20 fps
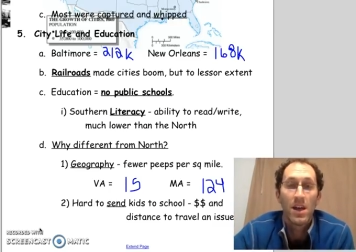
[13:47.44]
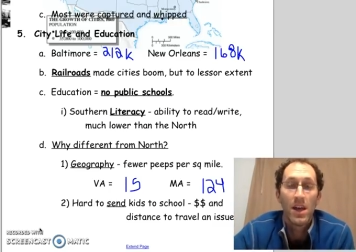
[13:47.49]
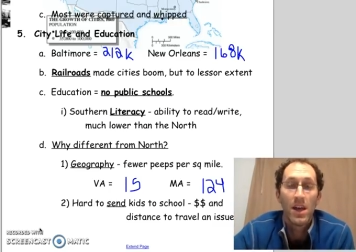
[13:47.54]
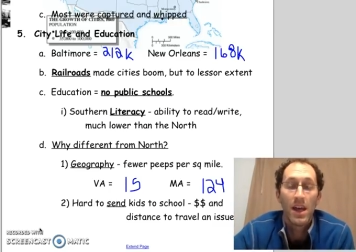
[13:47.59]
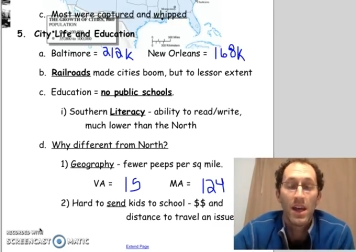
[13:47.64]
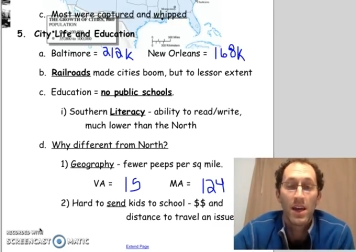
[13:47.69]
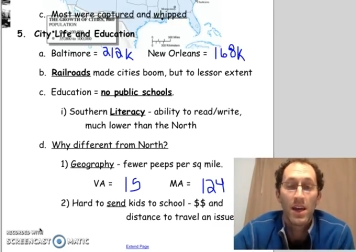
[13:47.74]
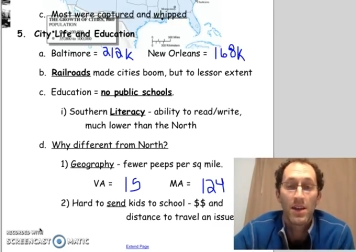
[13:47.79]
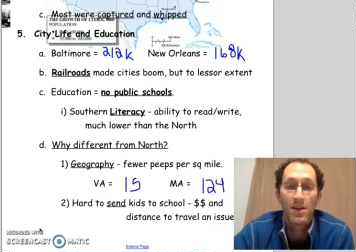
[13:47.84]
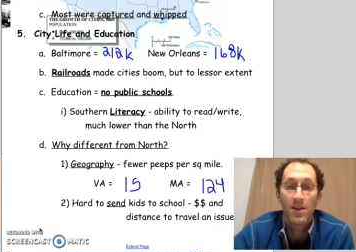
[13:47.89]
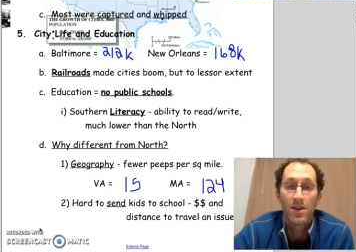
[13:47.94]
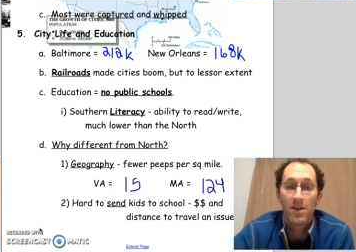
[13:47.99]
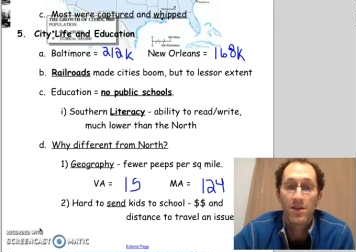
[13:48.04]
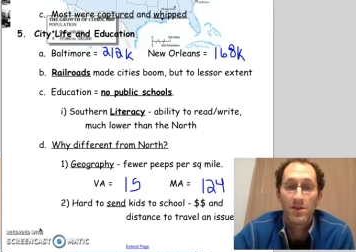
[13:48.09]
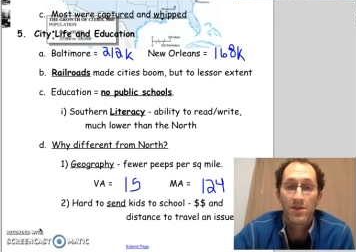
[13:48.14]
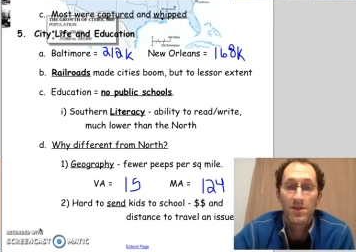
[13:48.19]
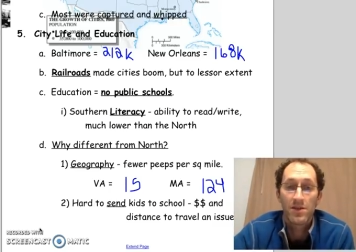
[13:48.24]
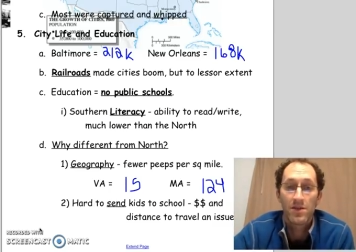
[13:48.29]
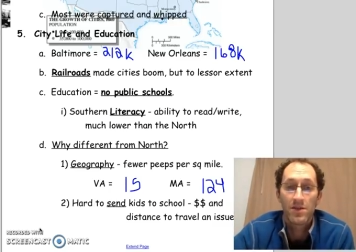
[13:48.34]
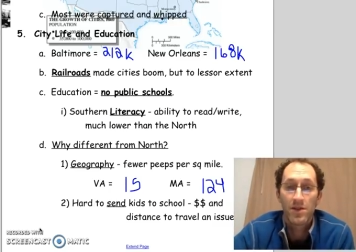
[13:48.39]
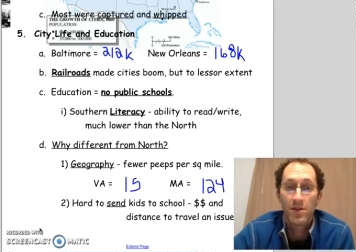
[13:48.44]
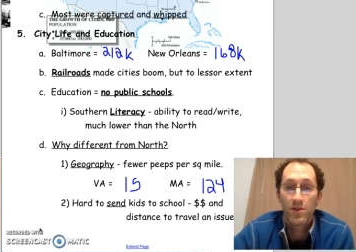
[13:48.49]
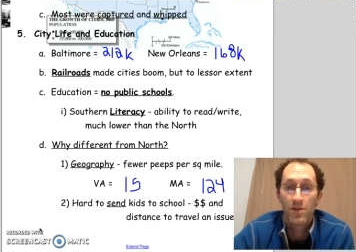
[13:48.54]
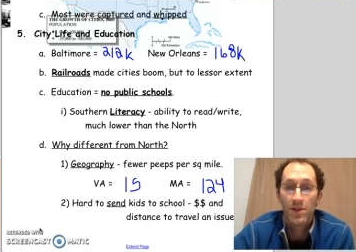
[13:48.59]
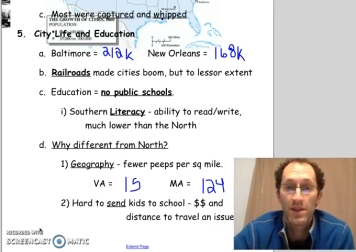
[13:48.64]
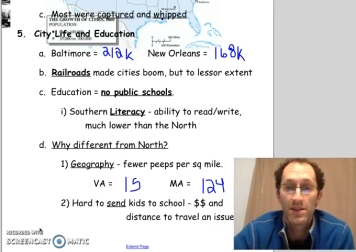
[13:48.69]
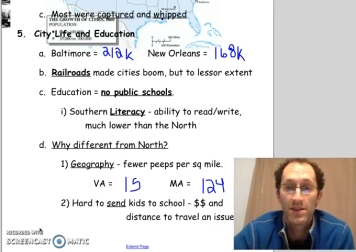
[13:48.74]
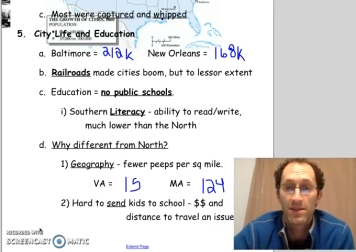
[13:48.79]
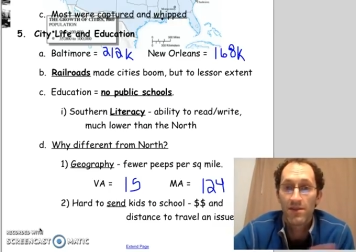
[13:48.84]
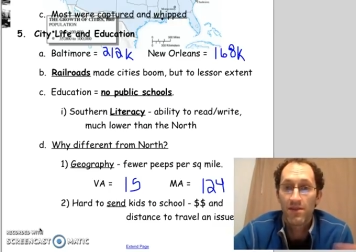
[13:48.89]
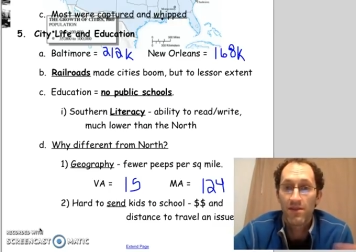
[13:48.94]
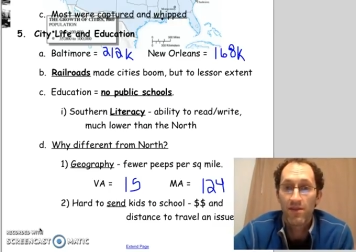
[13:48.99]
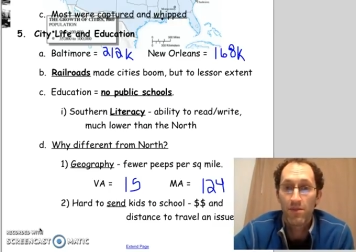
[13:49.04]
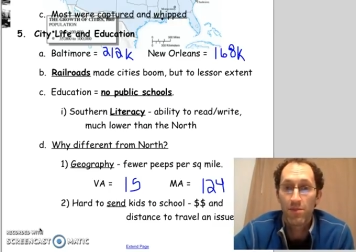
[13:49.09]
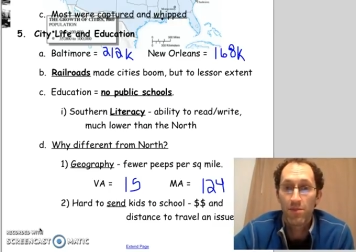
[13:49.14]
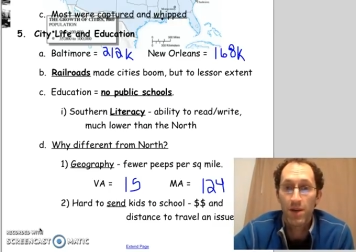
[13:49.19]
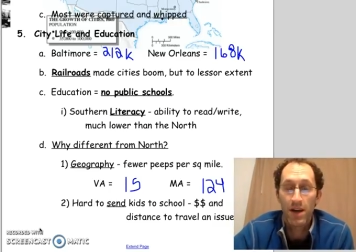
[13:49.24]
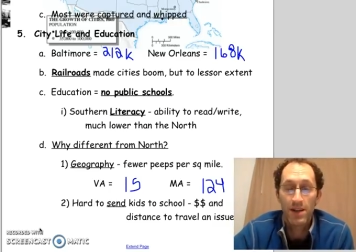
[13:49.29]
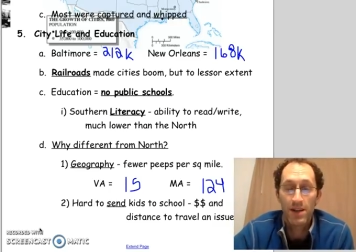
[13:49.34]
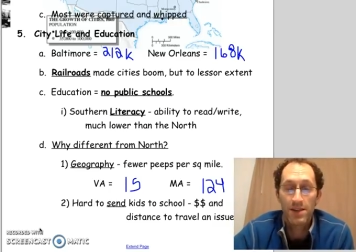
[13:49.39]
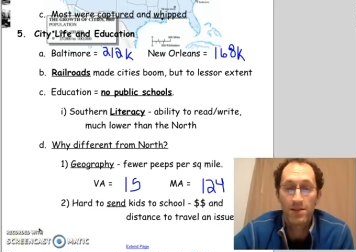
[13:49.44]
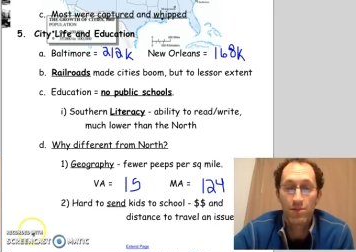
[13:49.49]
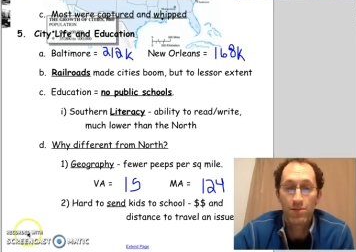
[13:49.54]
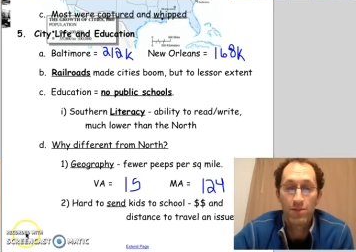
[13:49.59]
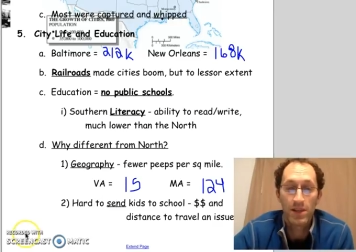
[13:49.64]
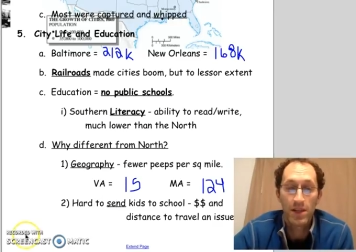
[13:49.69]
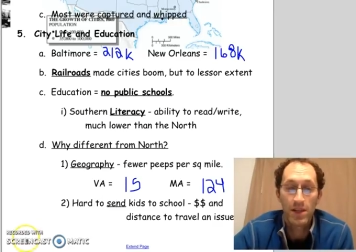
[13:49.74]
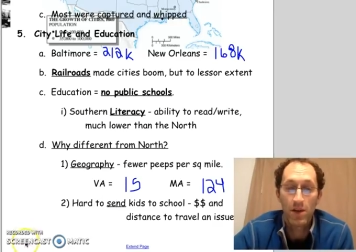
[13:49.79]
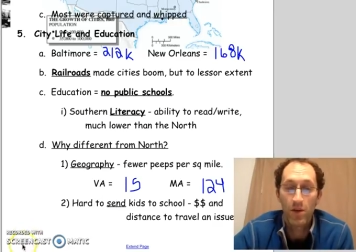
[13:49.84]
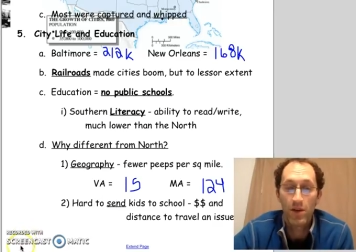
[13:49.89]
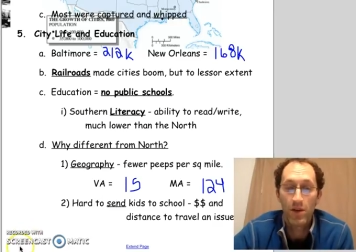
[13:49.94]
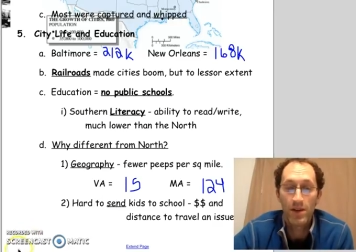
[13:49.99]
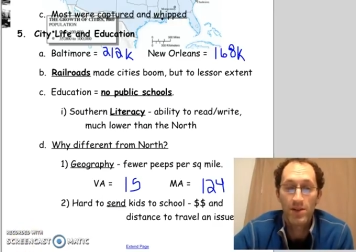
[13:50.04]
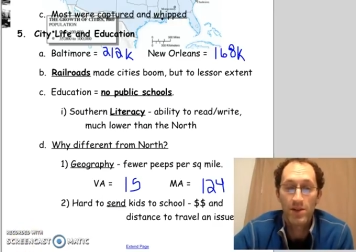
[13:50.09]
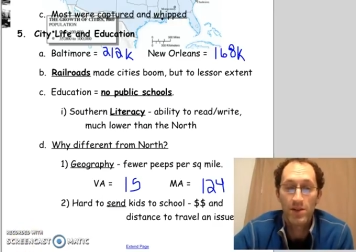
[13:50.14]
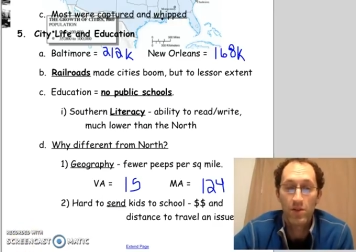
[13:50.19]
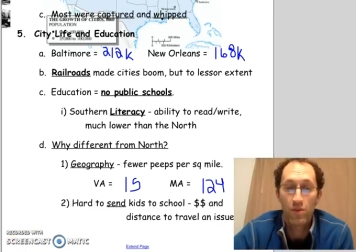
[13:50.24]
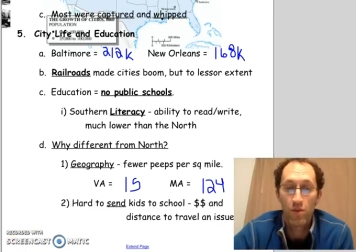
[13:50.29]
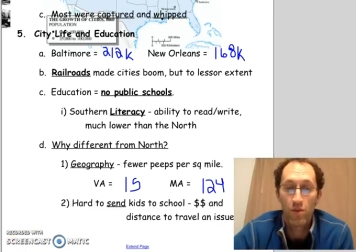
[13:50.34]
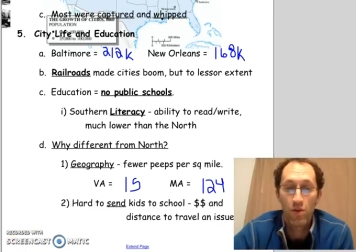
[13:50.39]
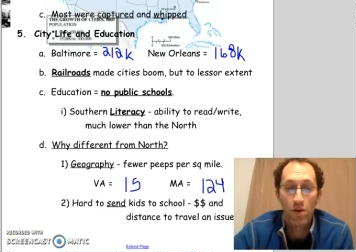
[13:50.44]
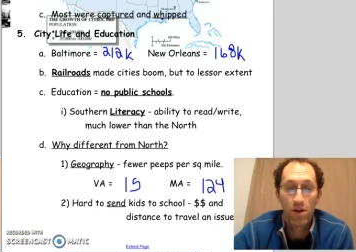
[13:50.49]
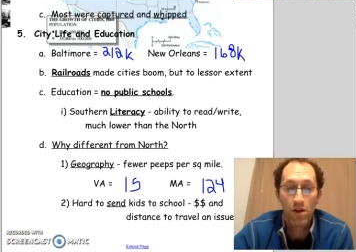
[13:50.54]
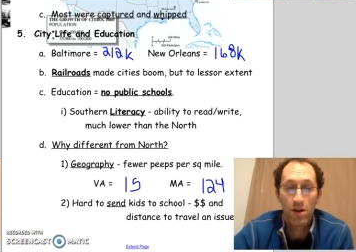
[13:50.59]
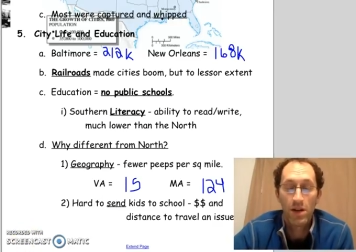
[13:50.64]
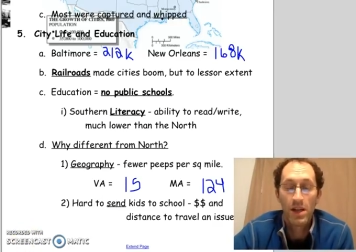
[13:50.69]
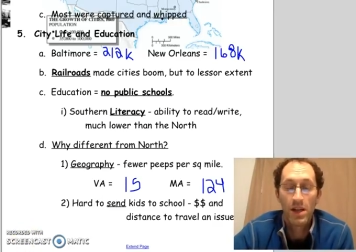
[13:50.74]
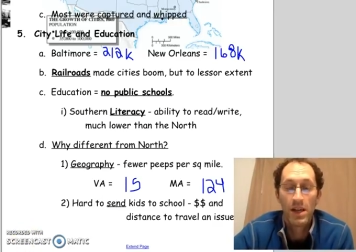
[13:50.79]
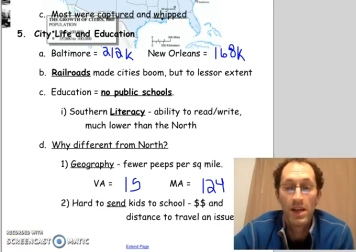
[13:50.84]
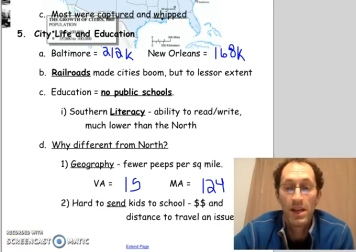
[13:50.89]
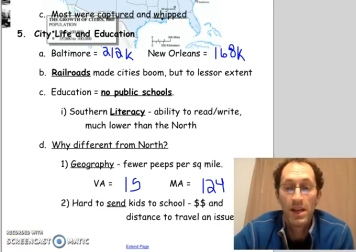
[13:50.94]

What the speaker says: and also their reasons for possibly going to war